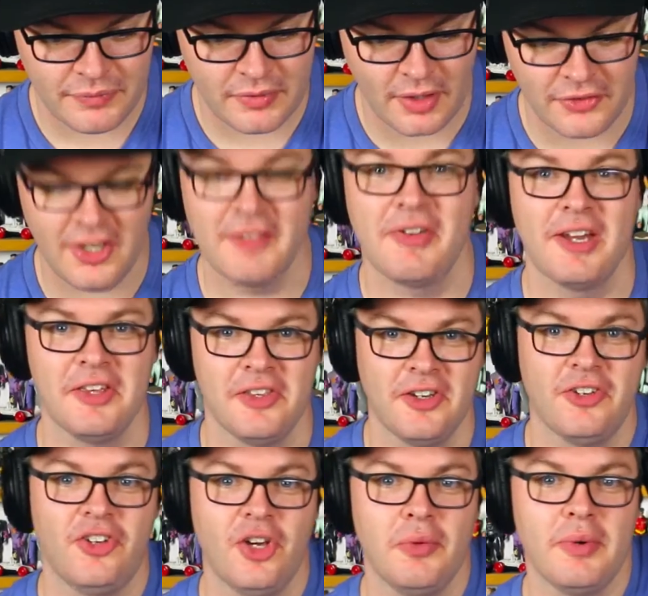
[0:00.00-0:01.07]
Does it have anything
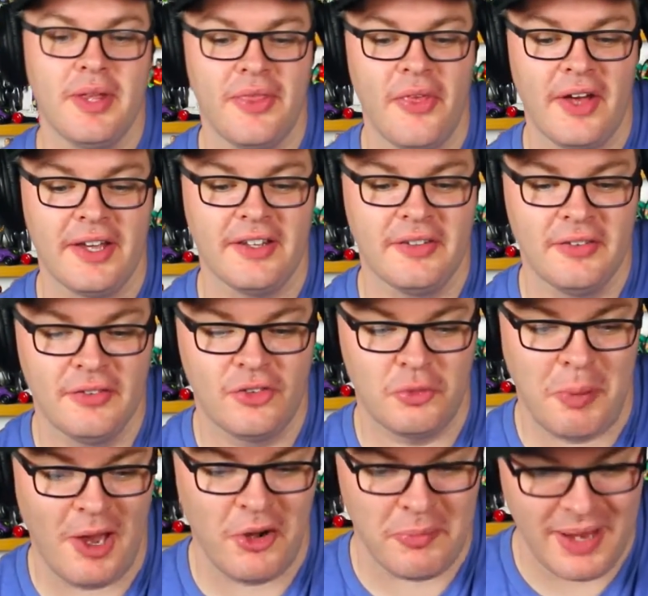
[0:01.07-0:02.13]
to do with like
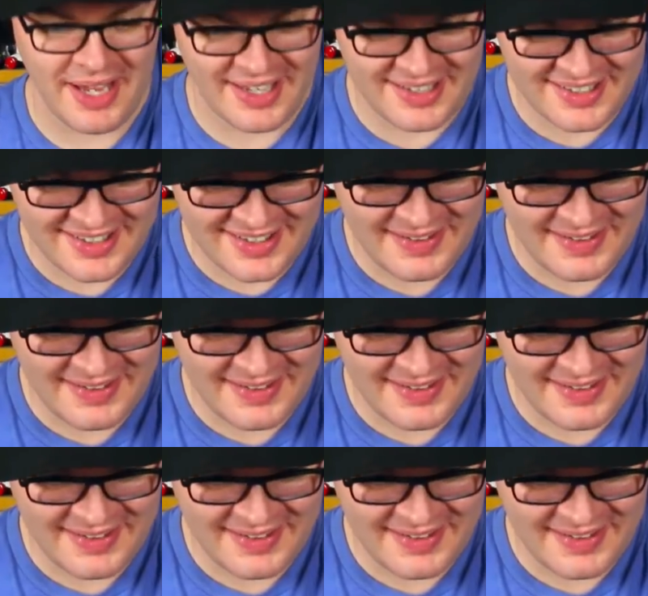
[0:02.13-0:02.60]
Spider-Man?